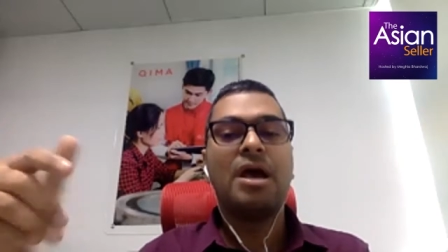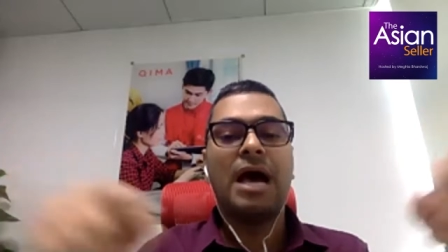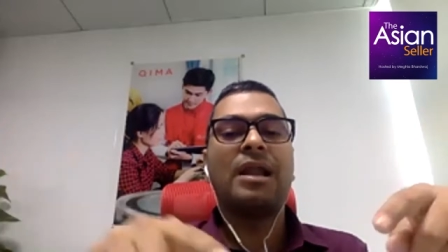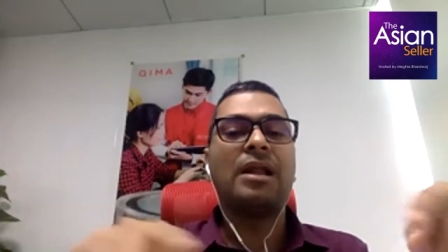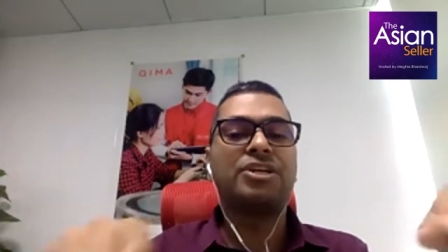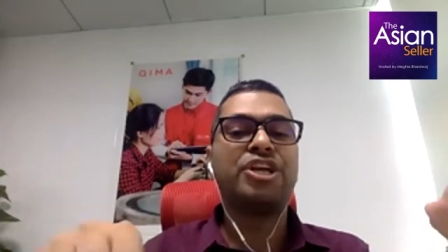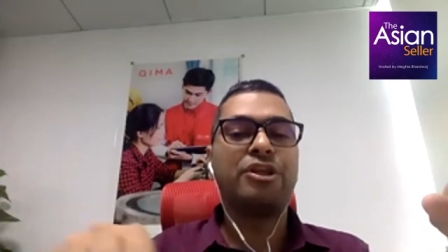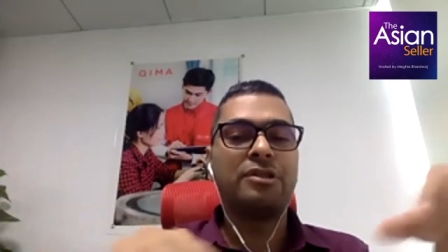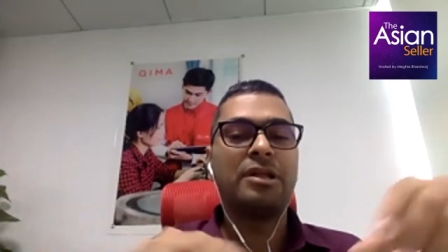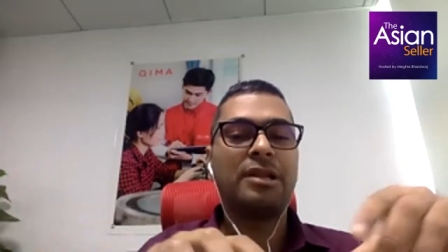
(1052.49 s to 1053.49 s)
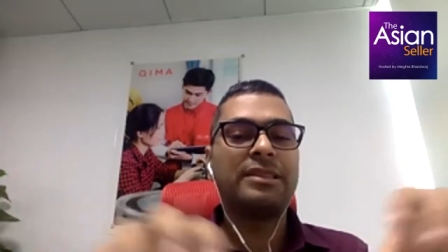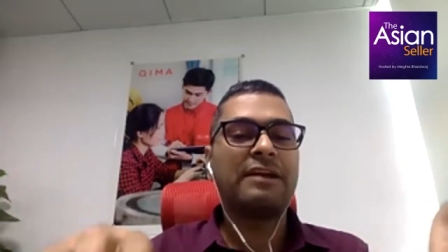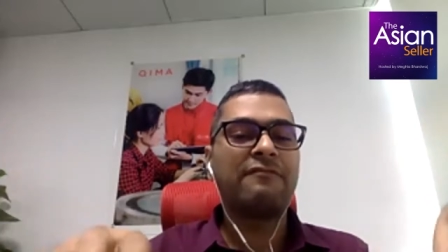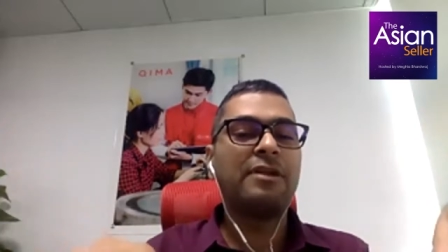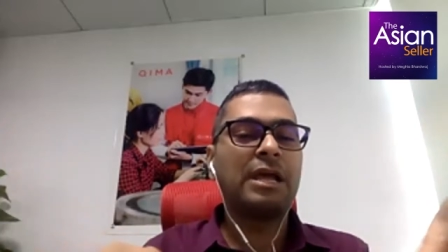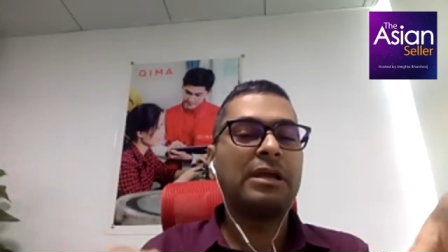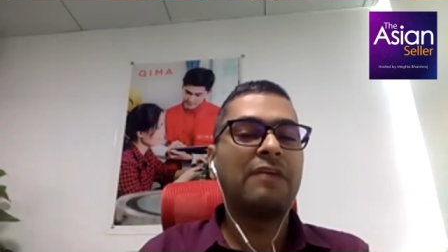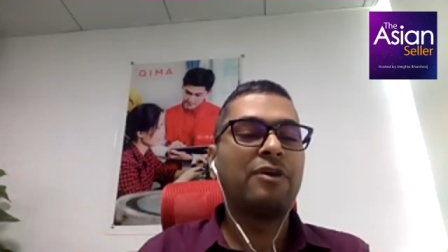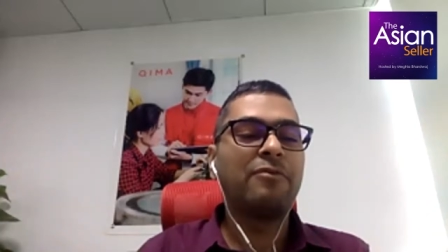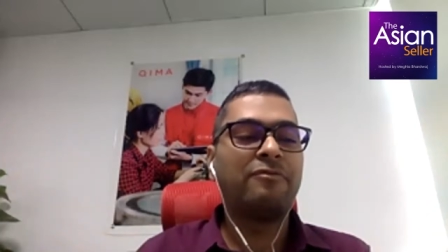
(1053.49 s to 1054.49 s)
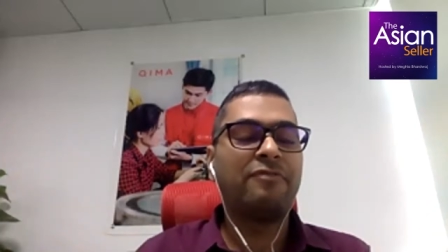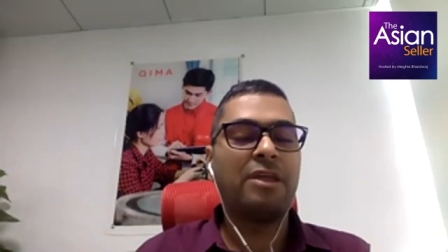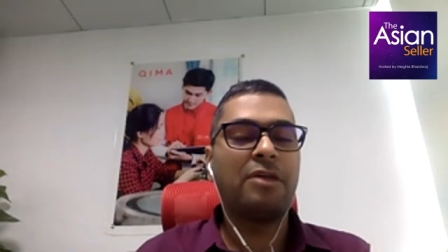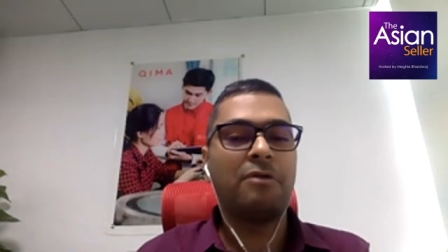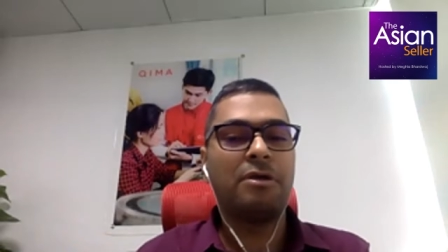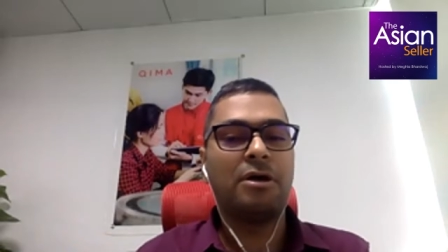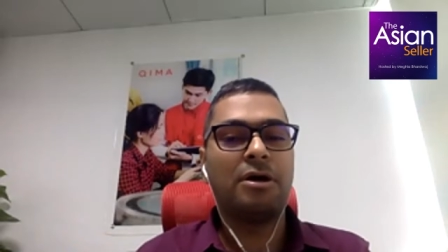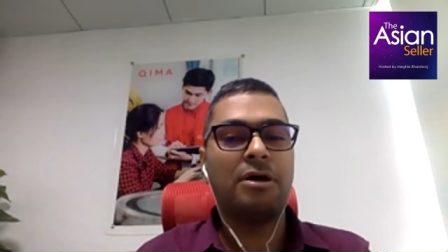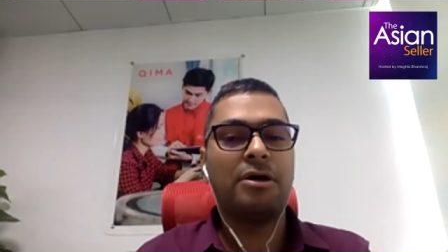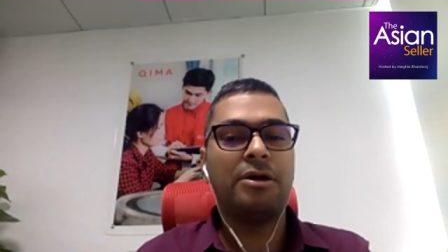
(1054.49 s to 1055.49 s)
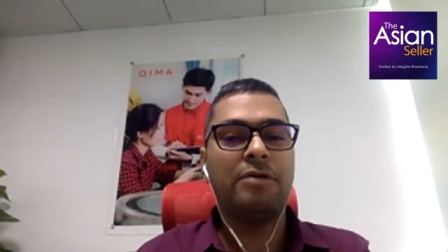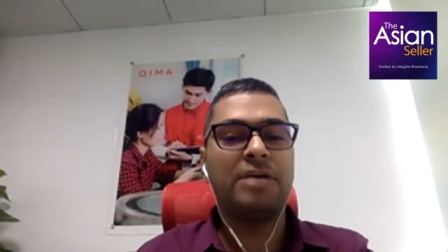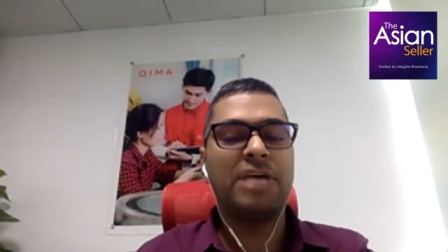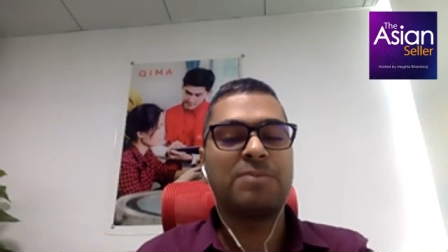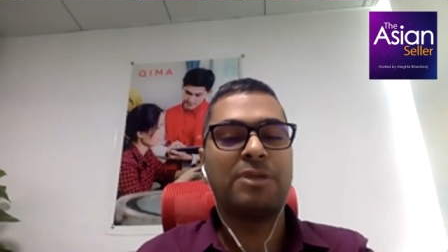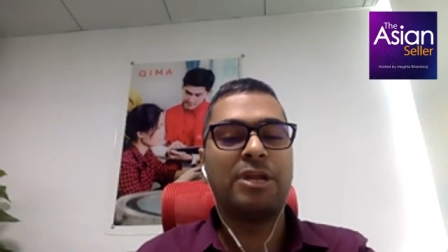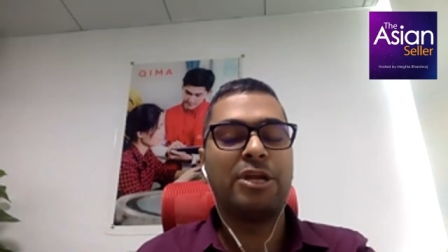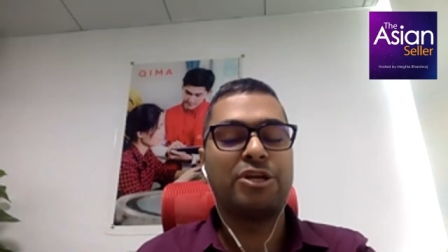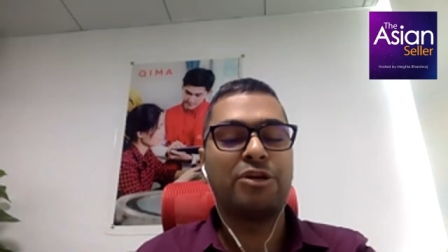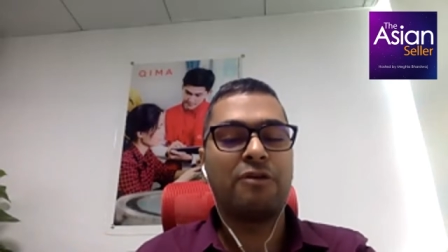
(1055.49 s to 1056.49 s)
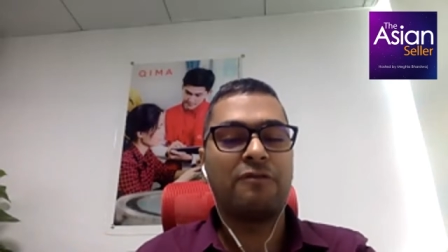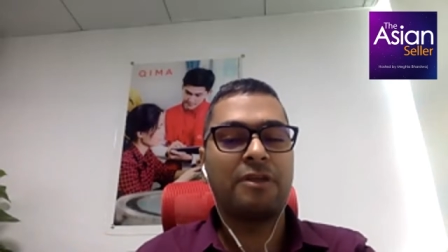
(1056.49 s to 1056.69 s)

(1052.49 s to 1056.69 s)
I'll share you the link. That will give a very good, explanation of it.